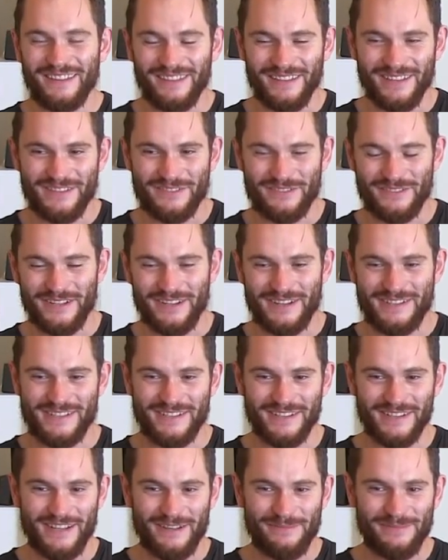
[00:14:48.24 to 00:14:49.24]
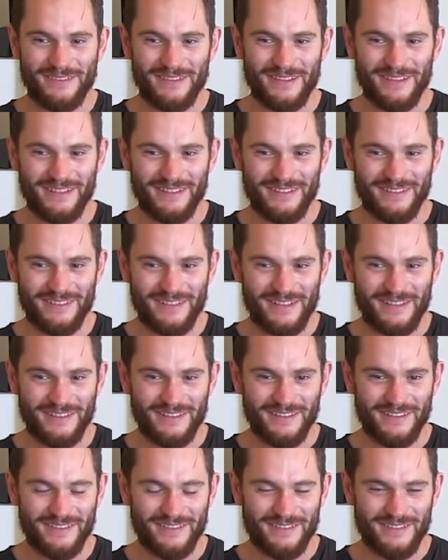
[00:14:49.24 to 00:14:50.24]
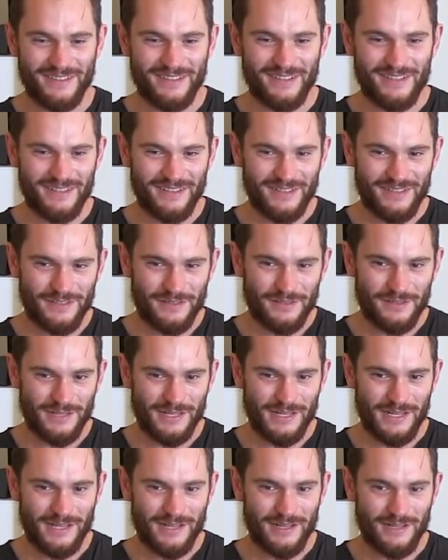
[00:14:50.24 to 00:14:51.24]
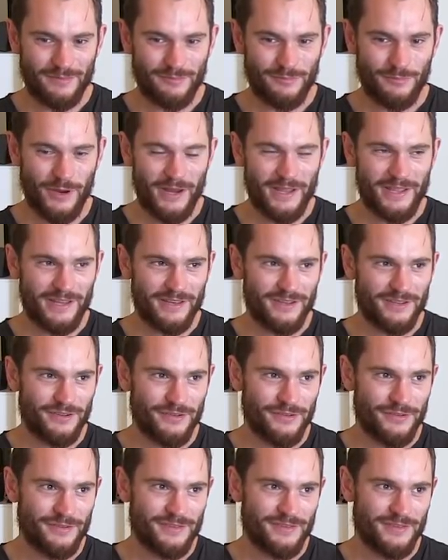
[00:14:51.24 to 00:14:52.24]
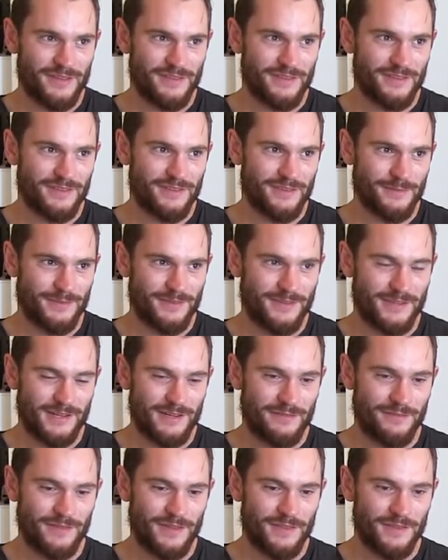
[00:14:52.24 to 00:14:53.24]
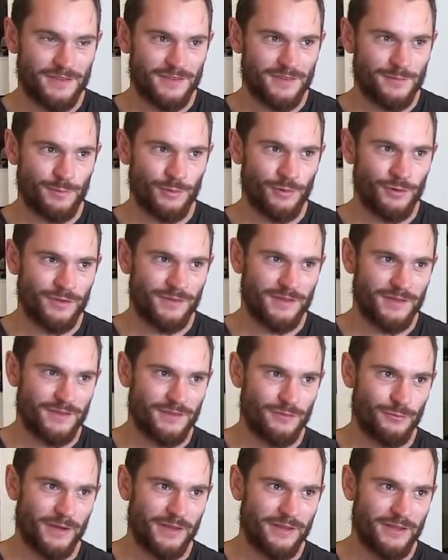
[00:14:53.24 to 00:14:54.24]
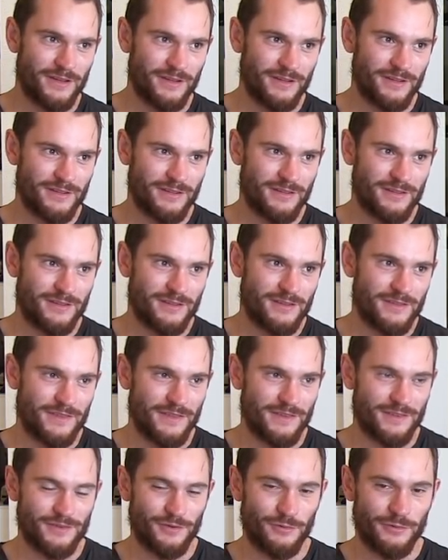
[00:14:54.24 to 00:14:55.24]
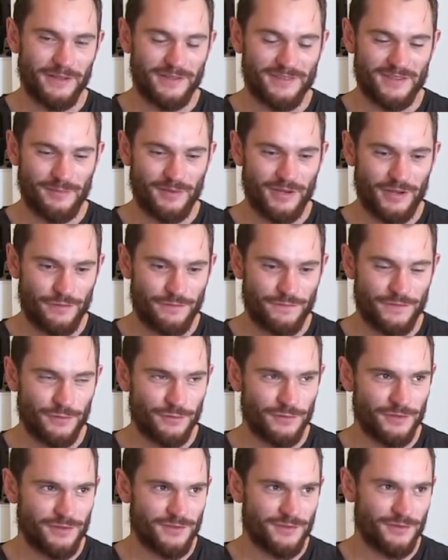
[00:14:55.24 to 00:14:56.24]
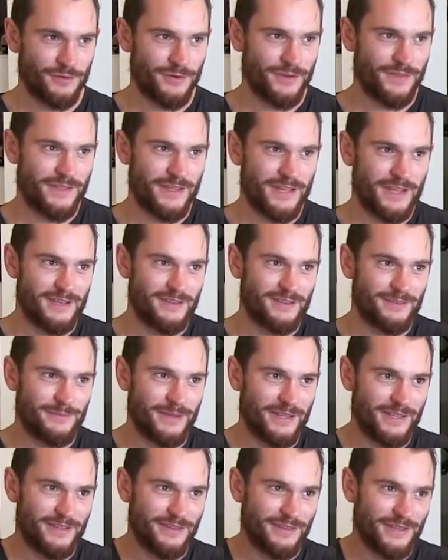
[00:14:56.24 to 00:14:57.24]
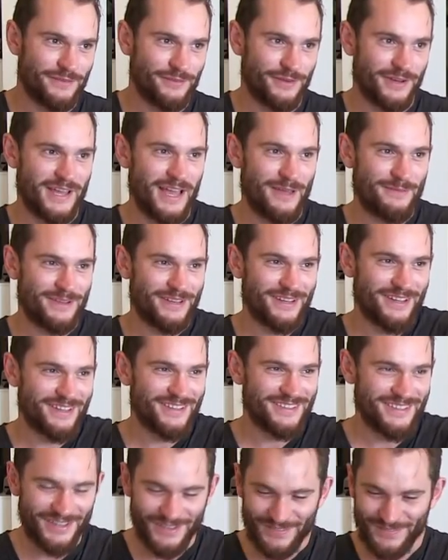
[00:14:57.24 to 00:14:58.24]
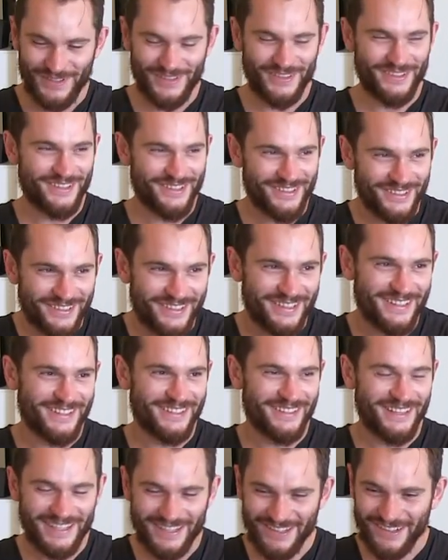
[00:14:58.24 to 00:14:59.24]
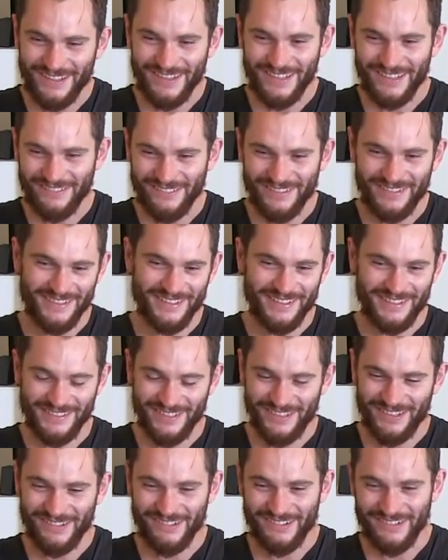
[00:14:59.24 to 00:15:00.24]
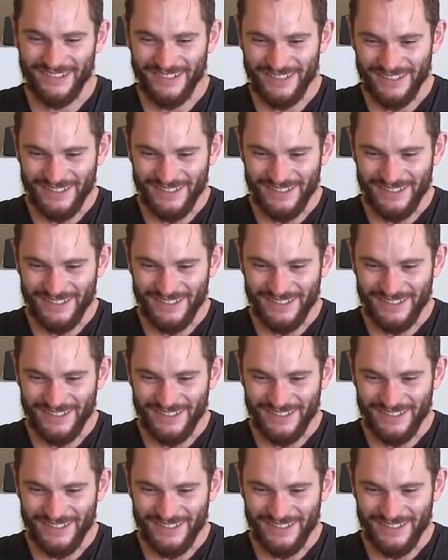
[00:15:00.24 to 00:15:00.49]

introduction comes in, then there's um, breaking news, and then there's some stuff, and then there's sport, and then there's weather. Yeah. And there's always some kind of feel good story at the end. Yeah. So yeah, yeah, yeah, yeah, yeah. Good. You're like, oh, that wasn't a total